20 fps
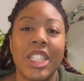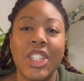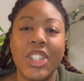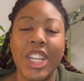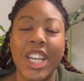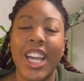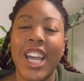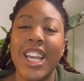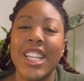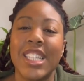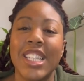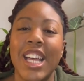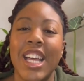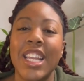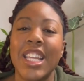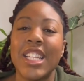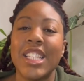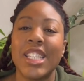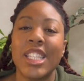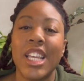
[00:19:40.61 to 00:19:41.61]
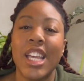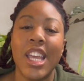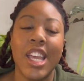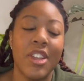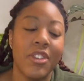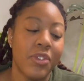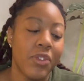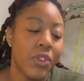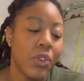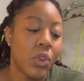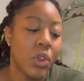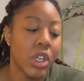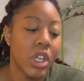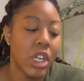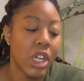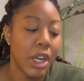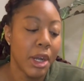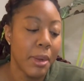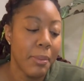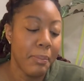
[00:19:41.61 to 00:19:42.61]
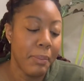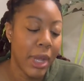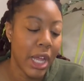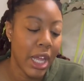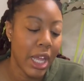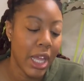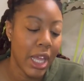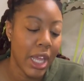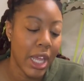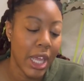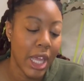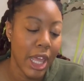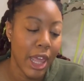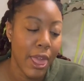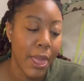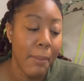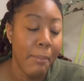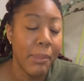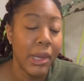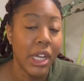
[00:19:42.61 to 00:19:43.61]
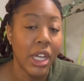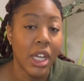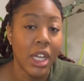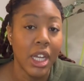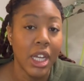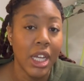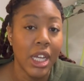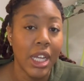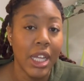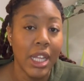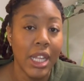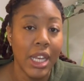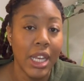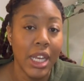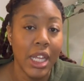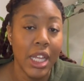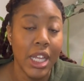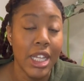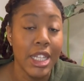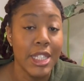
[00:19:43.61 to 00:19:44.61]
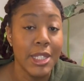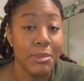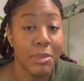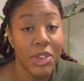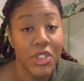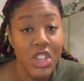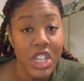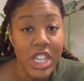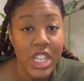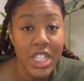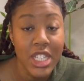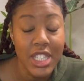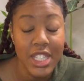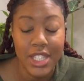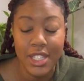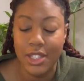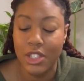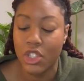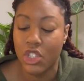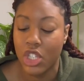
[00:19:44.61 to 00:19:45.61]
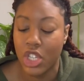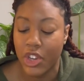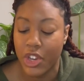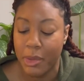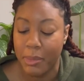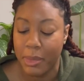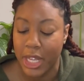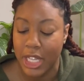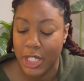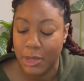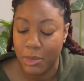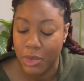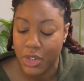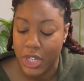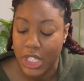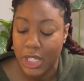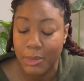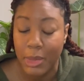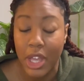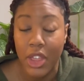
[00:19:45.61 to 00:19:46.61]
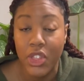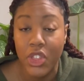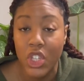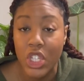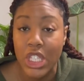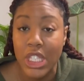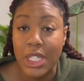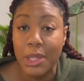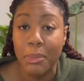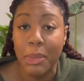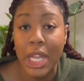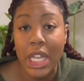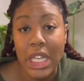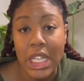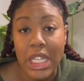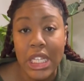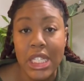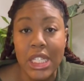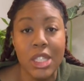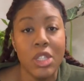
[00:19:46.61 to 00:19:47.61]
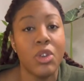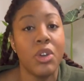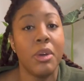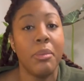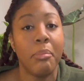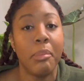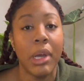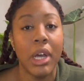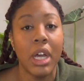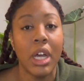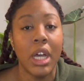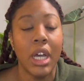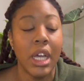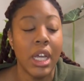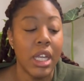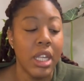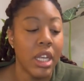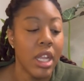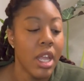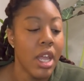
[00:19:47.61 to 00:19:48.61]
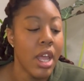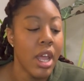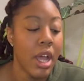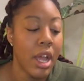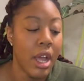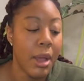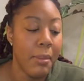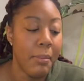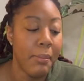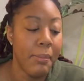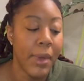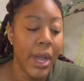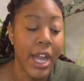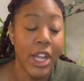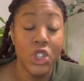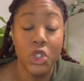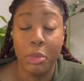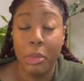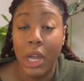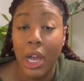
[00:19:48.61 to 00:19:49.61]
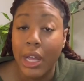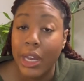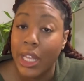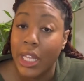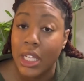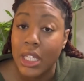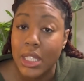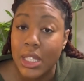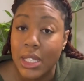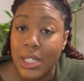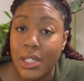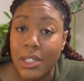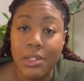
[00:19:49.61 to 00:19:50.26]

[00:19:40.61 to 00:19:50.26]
yeah, guys, that is it for my pond experience. Sharing my experience, my thoughts, opinions on pond, hydroponics,